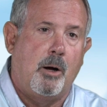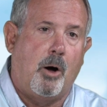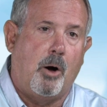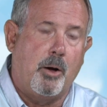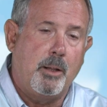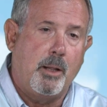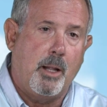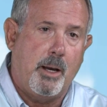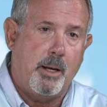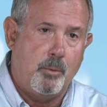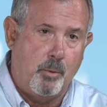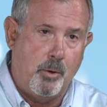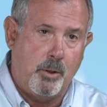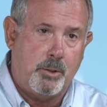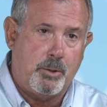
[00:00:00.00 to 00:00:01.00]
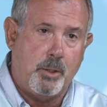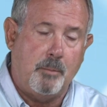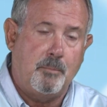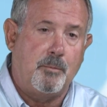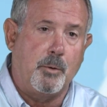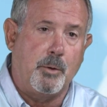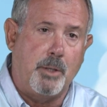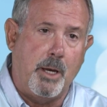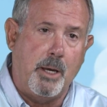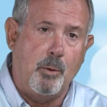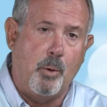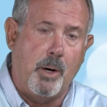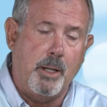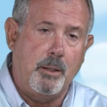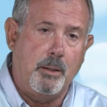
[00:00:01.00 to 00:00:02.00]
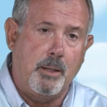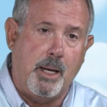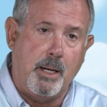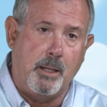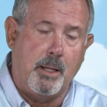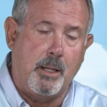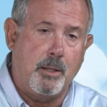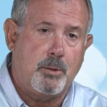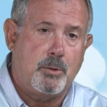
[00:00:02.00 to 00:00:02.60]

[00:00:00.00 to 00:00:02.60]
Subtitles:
online workshop for day 1 and another